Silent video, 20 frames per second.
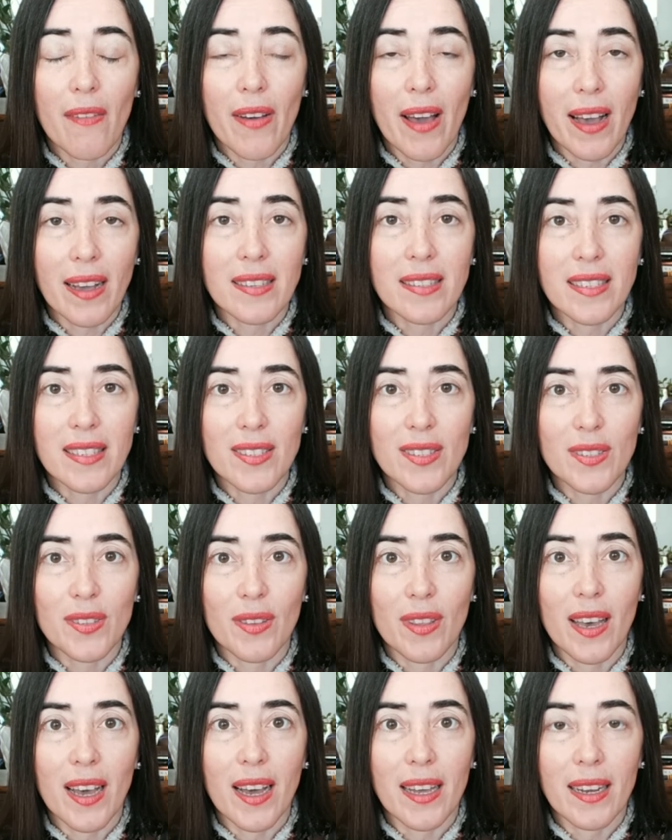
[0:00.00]
access to
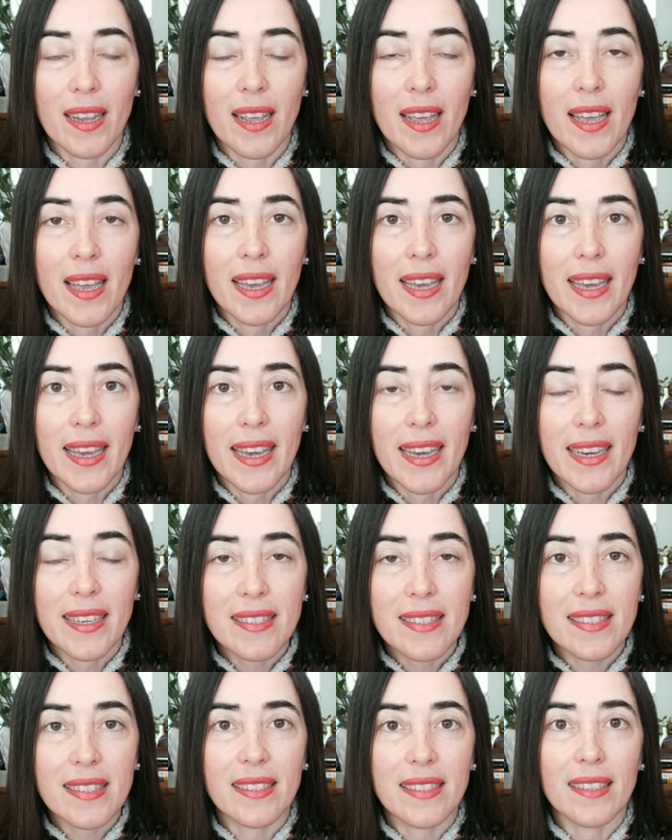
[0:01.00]
that
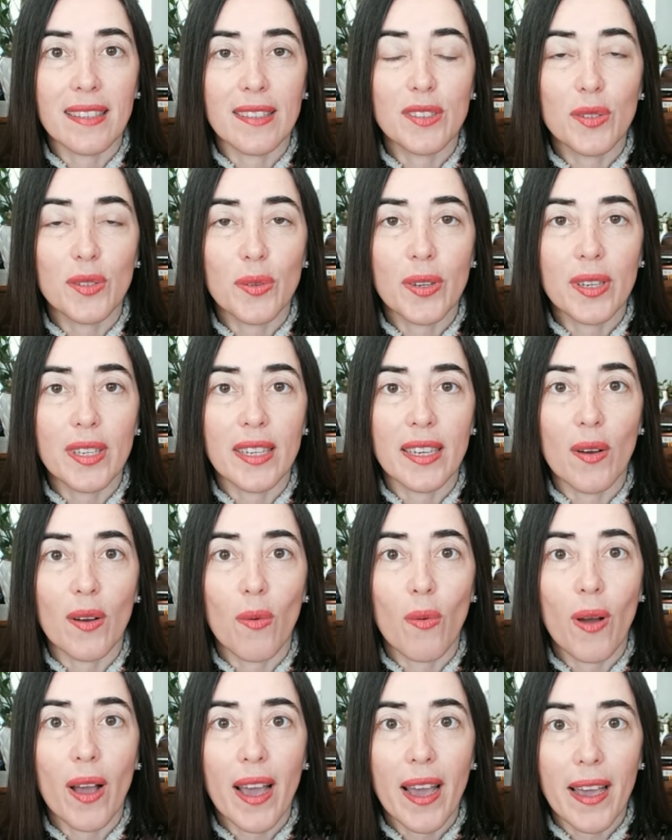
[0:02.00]
and still do it in a
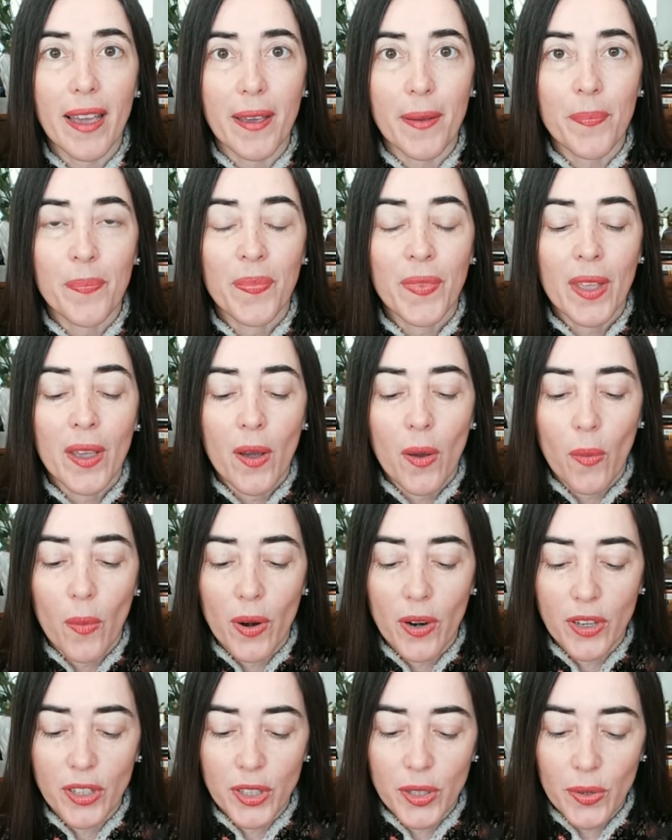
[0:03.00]
way
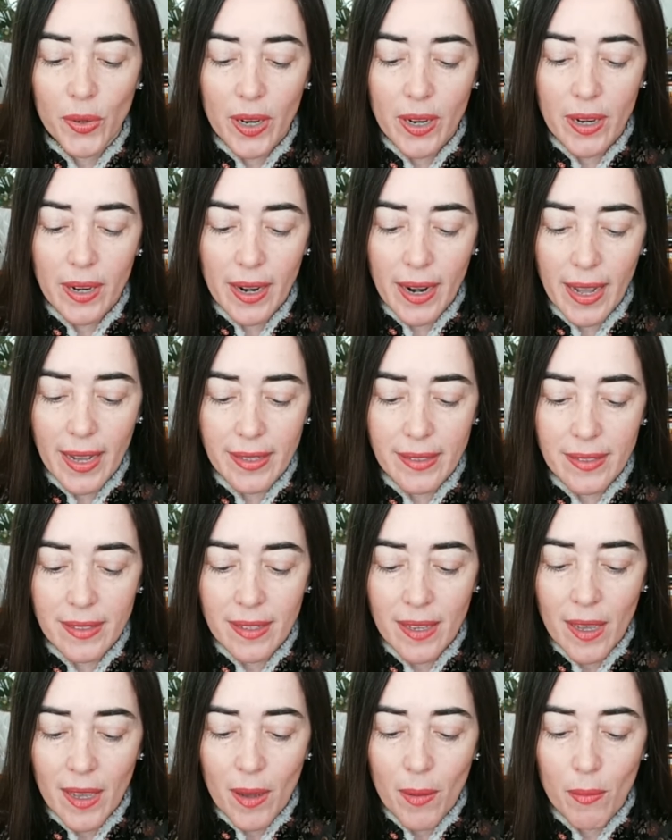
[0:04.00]
where you are not
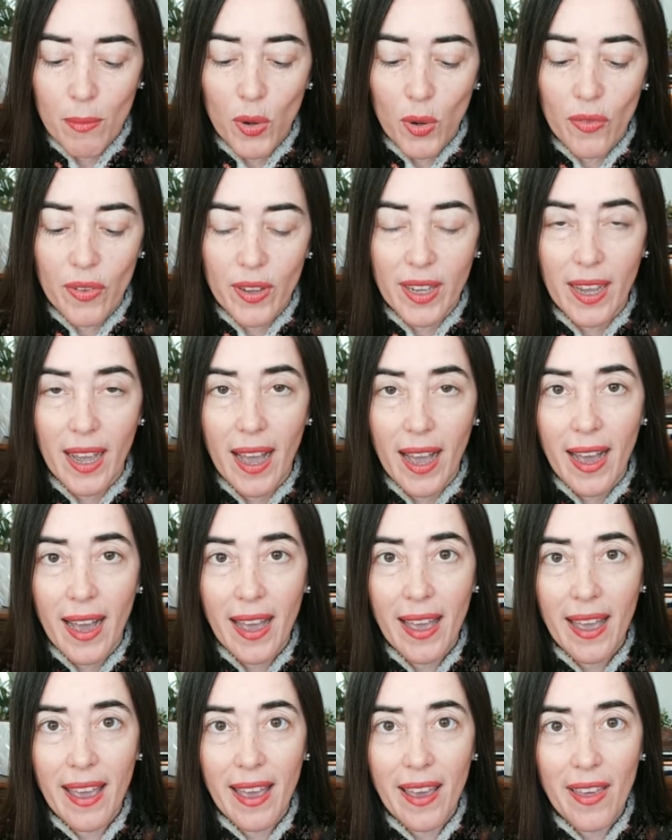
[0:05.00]
moving
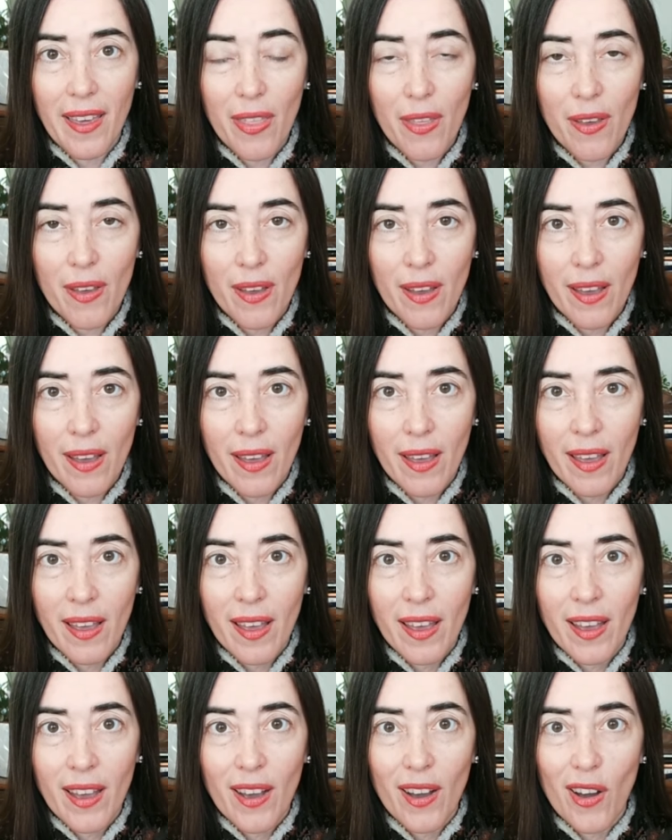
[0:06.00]
ahead
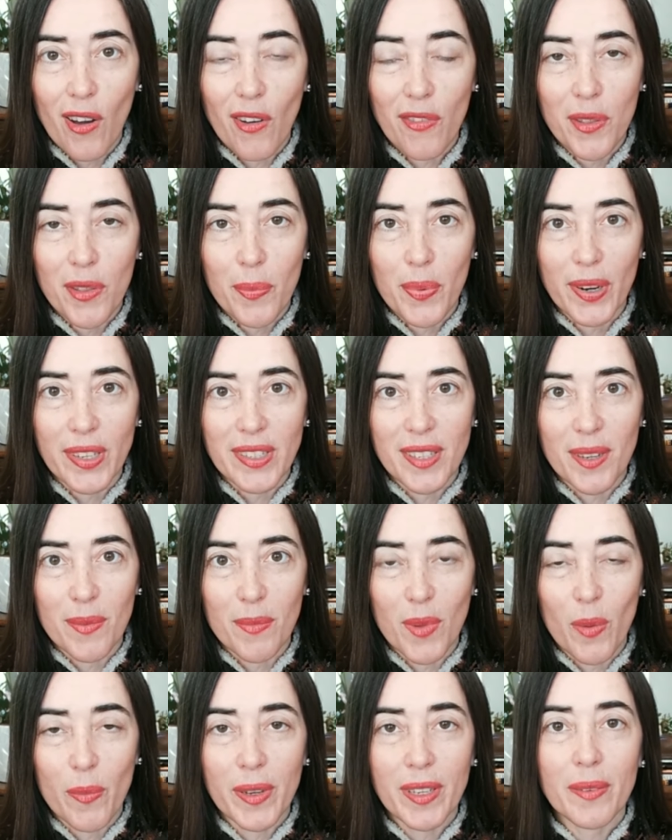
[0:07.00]
of the present
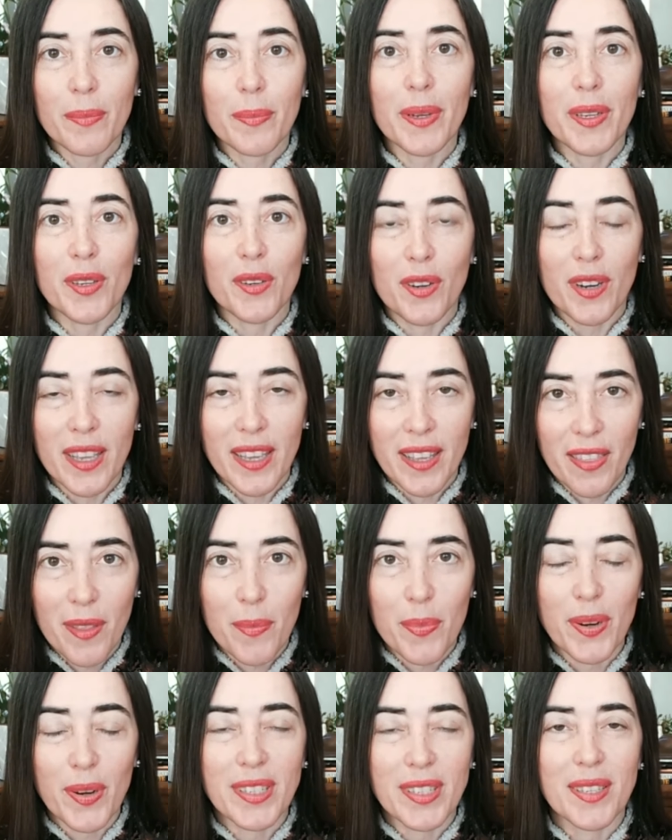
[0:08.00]
moment, but you're in the
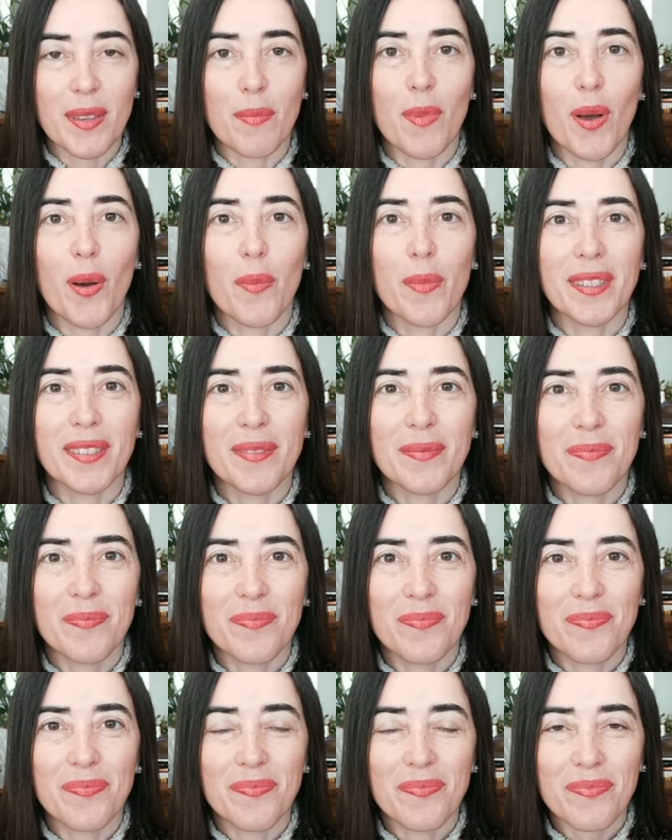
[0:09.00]
present moment?
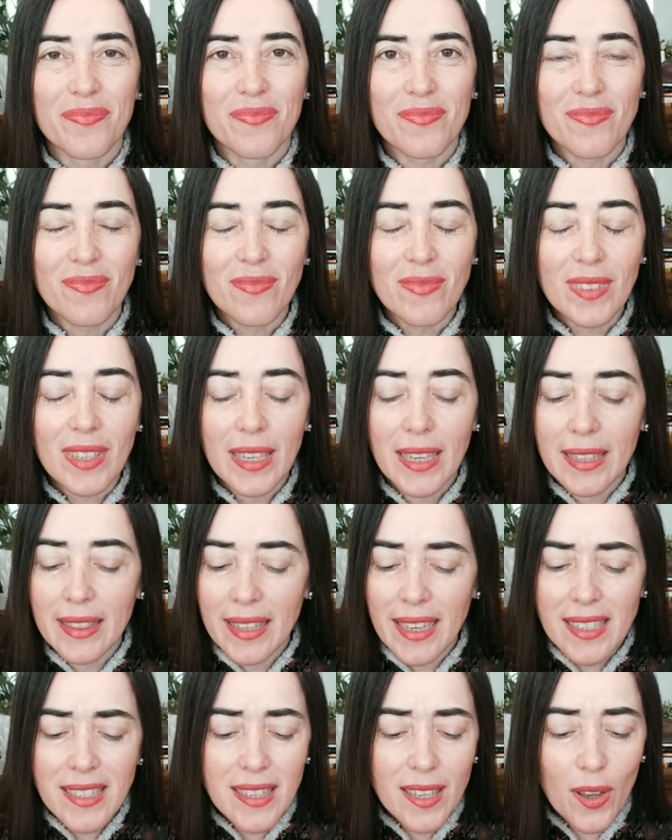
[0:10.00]
And
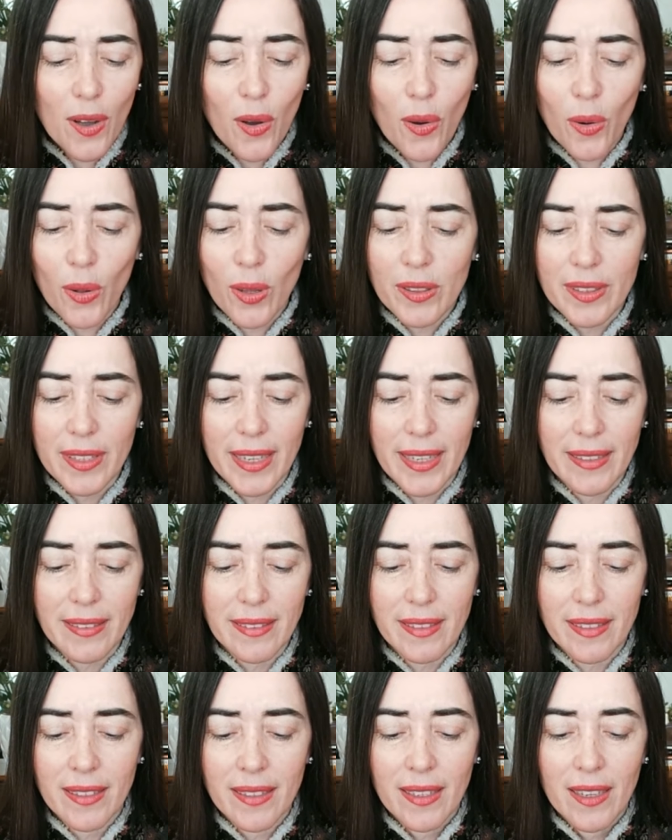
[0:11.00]
that's the whole
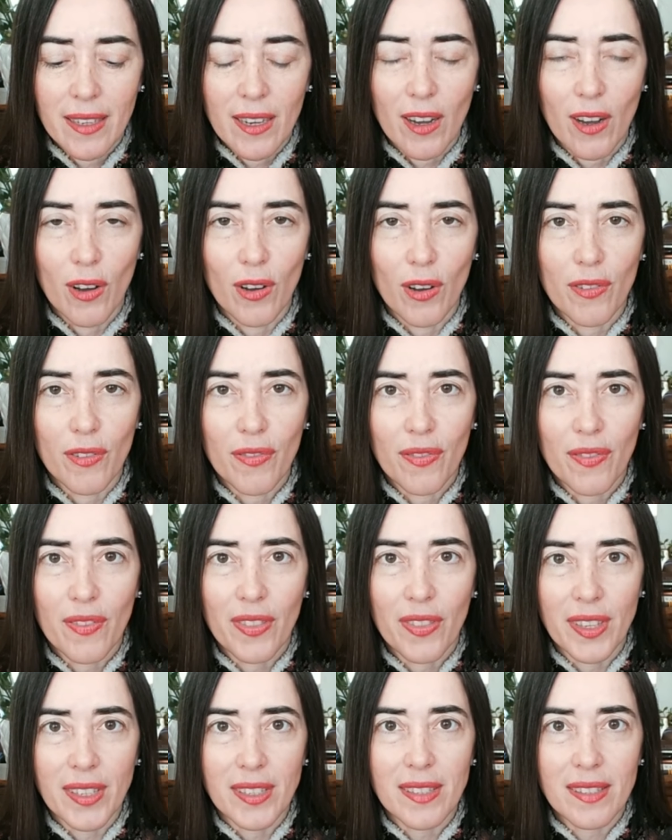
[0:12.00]
nut of
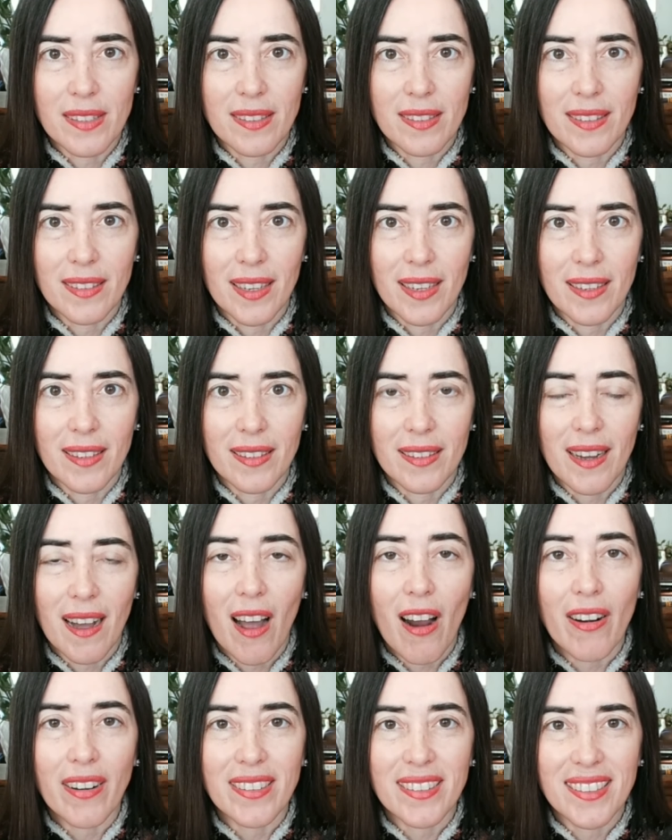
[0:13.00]
this uh,
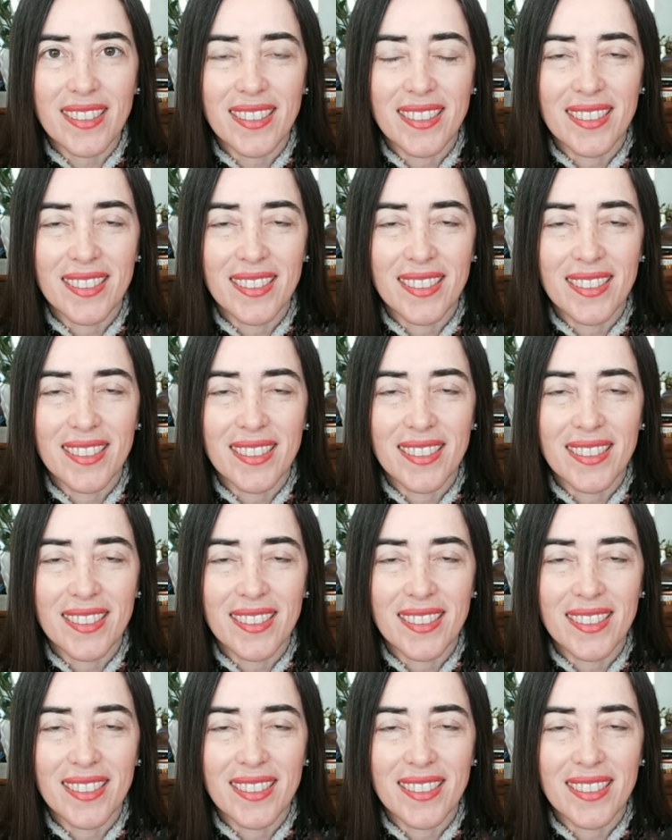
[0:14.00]
art.